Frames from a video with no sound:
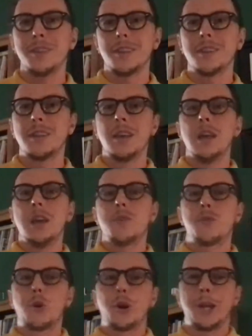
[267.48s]
that
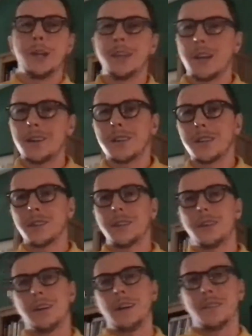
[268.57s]
for a young
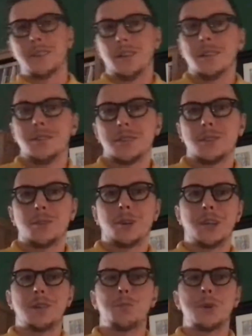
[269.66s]
adult or a
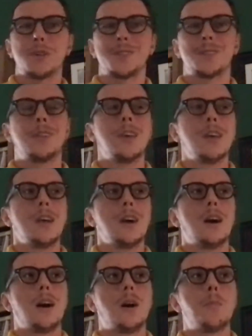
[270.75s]
young person,
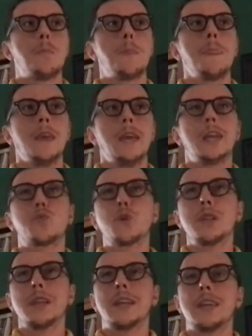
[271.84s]
it
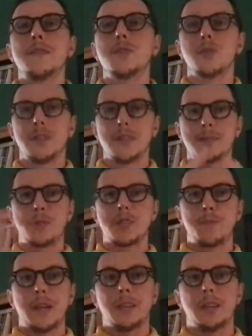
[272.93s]
really gives you this
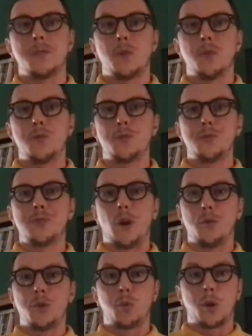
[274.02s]
perspective
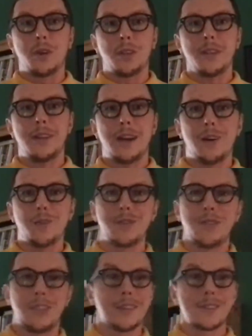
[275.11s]
of the world and how
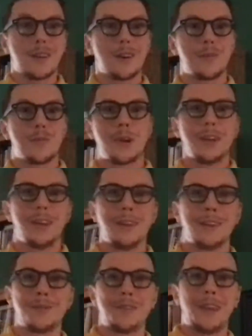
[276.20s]
things are
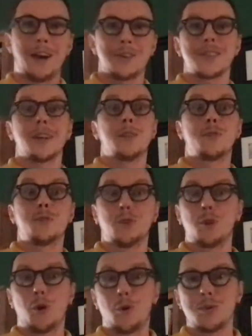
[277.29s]
working outside of
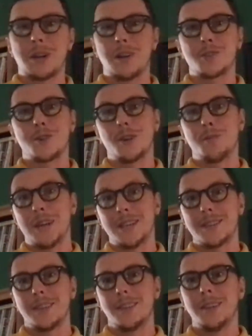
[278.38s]
your own culture and
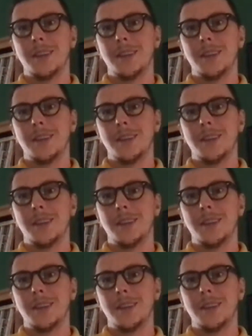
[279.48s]
mindset.